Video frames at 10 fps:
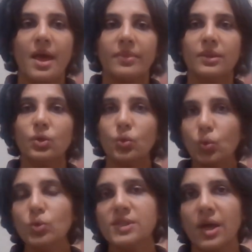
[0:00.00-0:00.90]
The
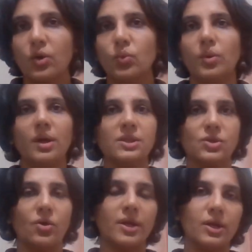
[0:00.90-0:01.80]
oo sound works
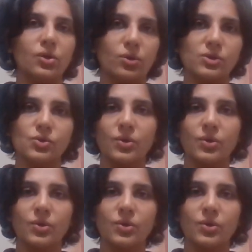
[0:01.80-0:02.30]
on our torso.